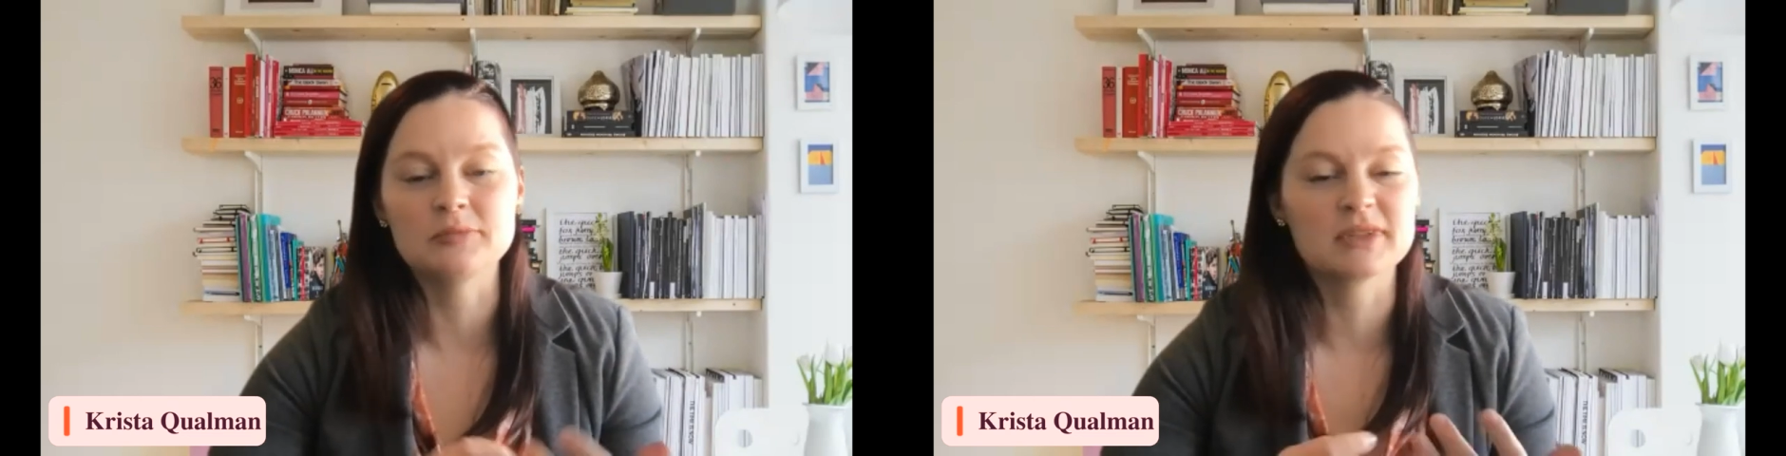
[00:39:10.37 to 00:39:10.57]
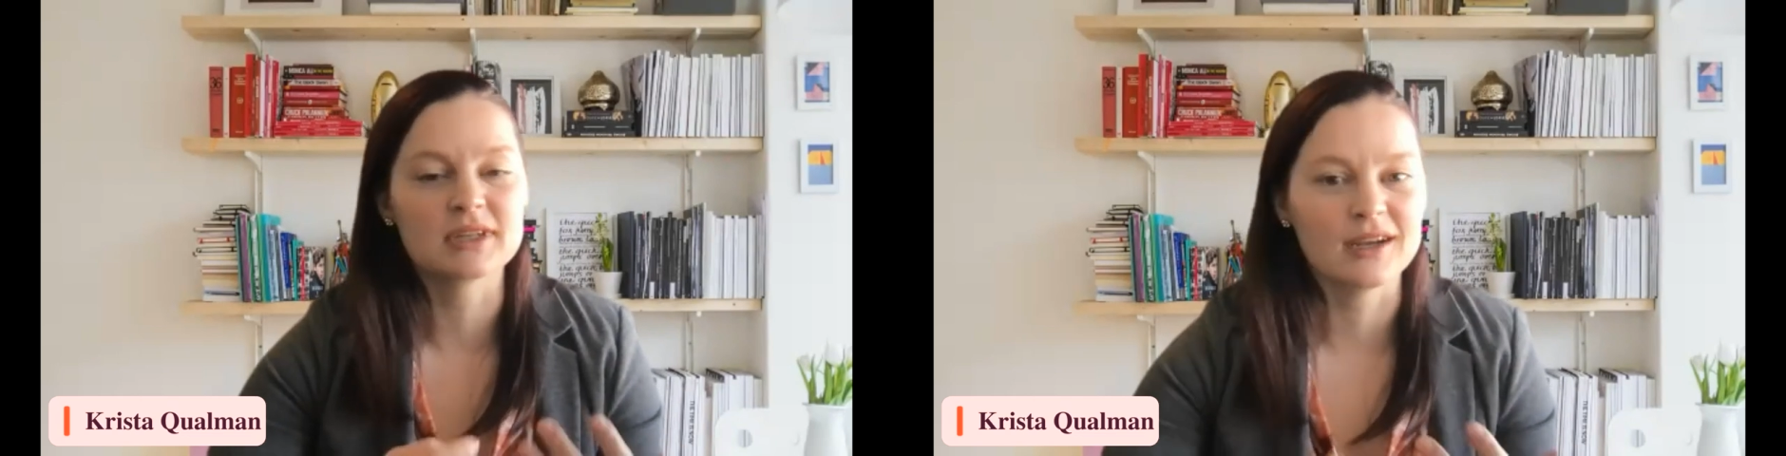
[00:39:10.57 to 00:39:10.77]

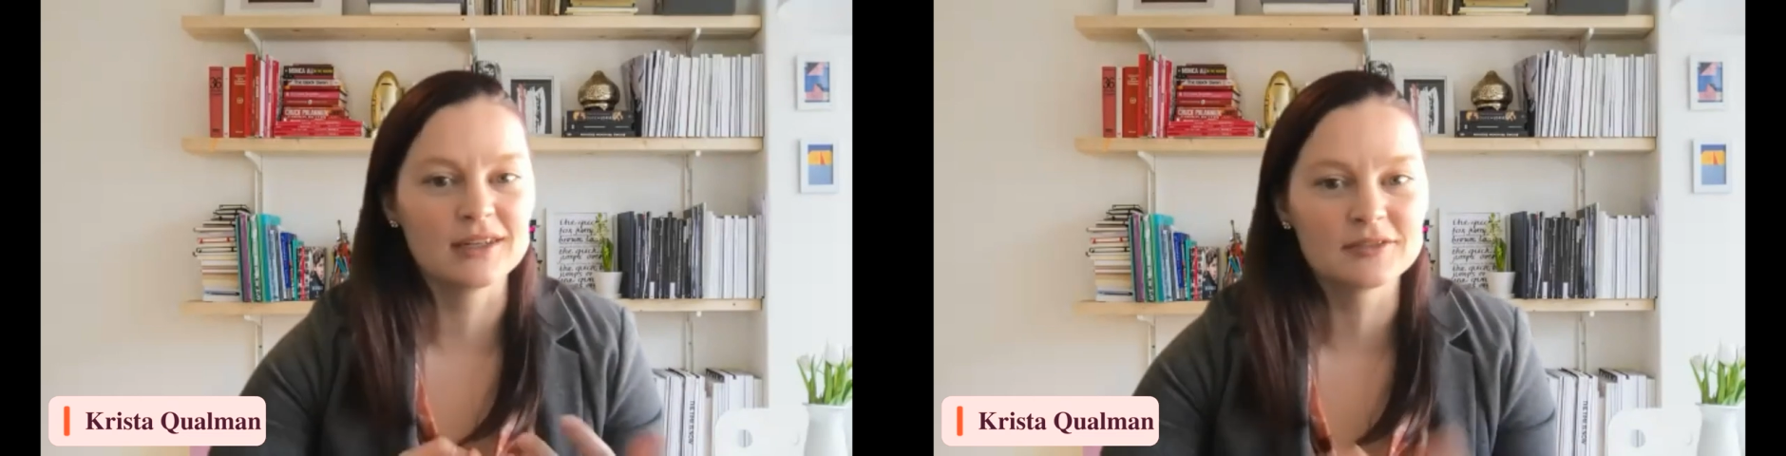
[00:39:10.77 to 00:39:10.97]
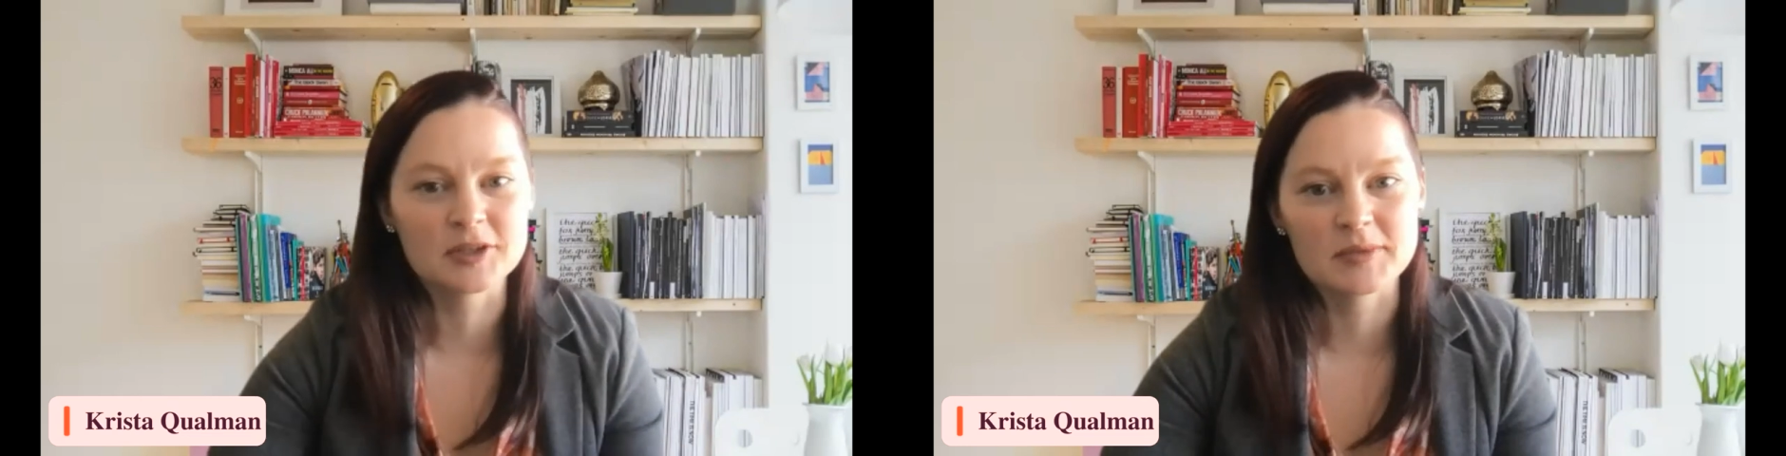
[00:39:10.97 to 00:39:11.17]
kind
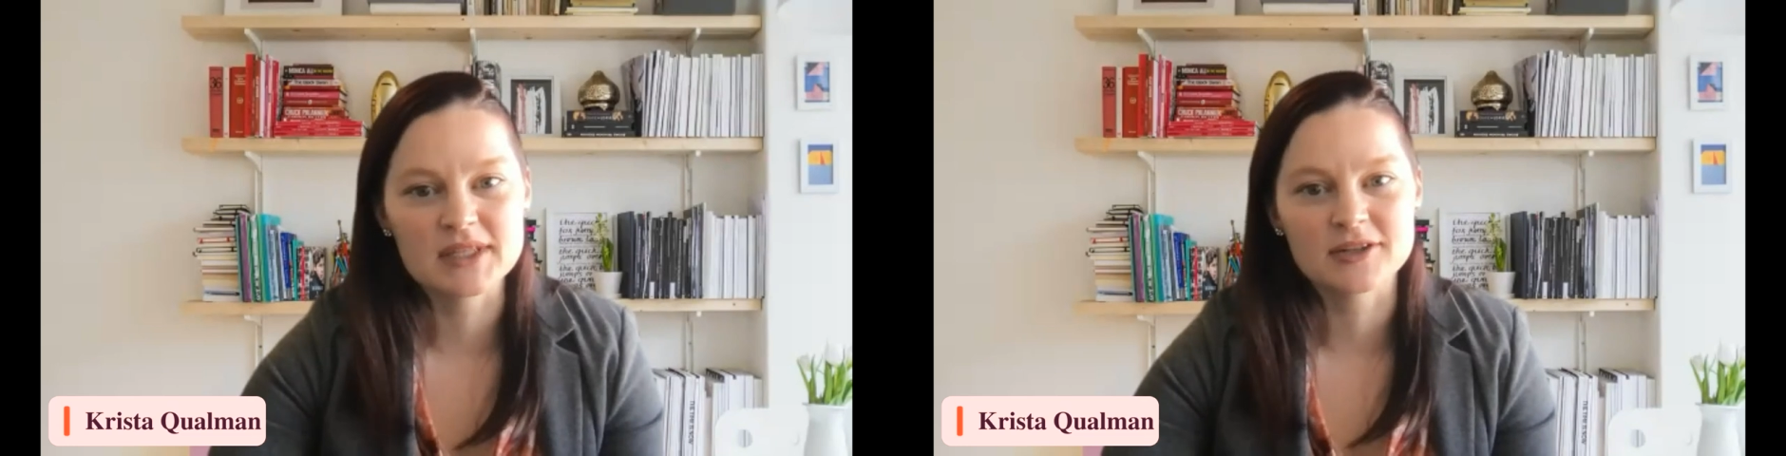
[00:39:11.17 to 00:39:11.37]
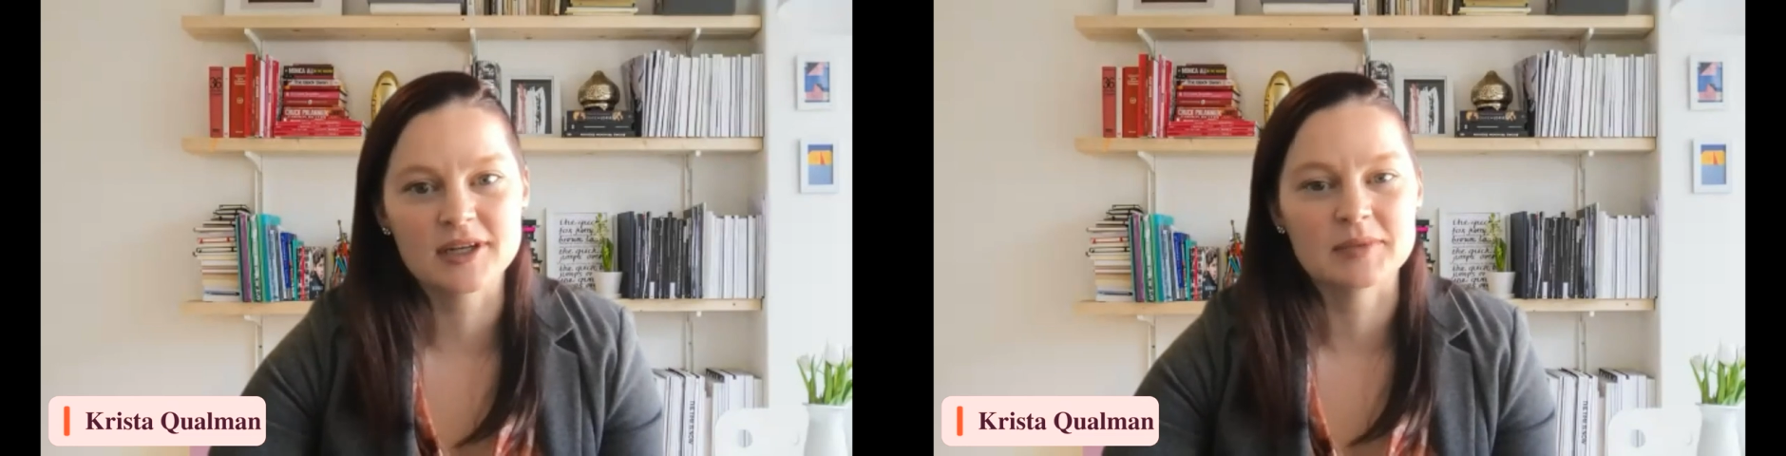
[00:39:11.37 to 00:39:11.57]
of
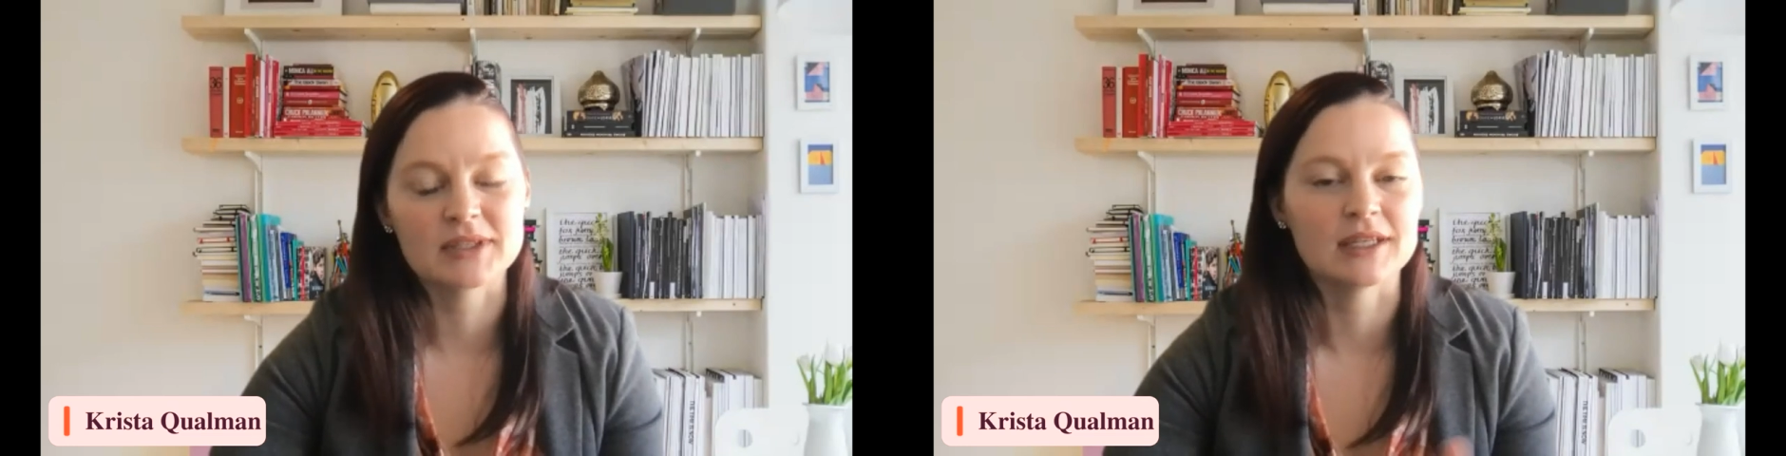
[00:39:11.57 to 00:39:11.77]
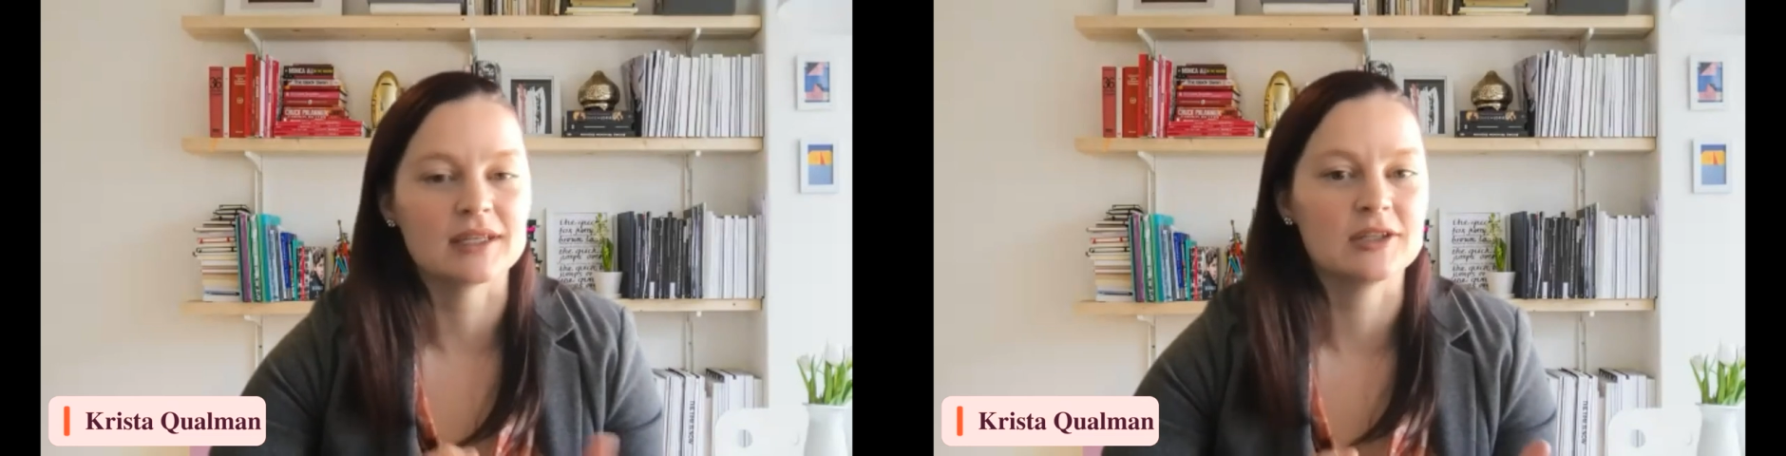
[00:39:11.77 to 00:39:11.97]
commiserate and be
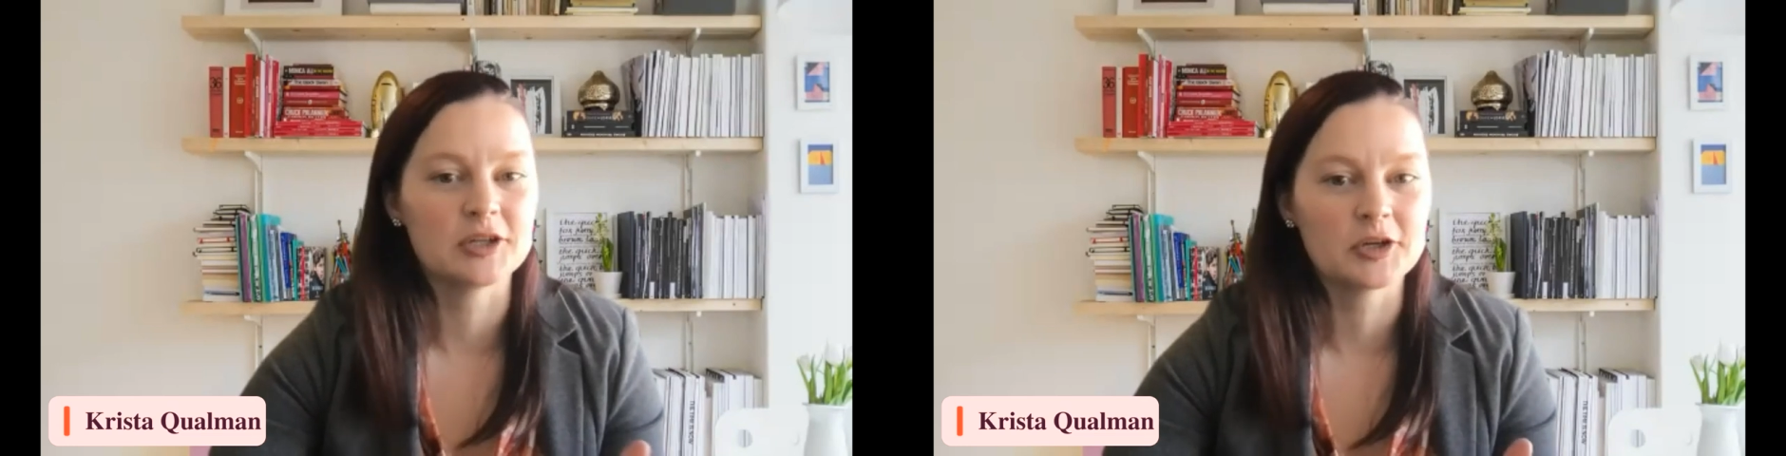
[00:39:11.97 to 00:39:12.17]
like,